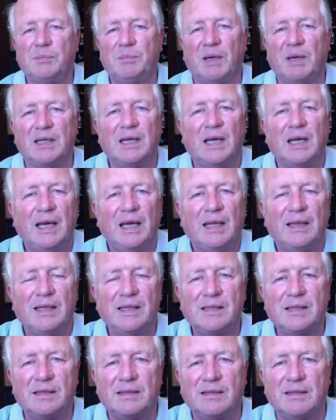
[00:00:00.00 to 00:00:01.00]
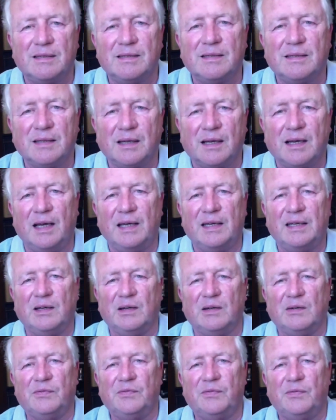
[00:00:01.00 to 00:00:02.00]
But this is the kind
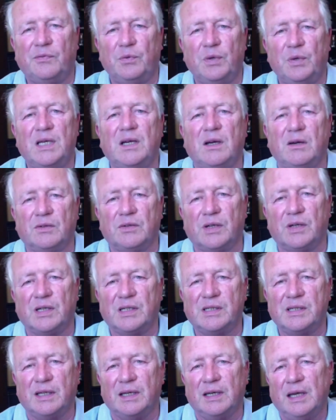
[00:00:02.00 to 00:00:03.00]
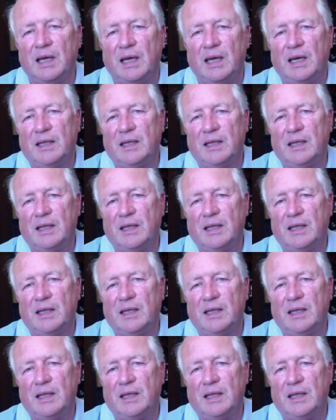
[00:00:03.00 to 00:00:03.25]
of window dressing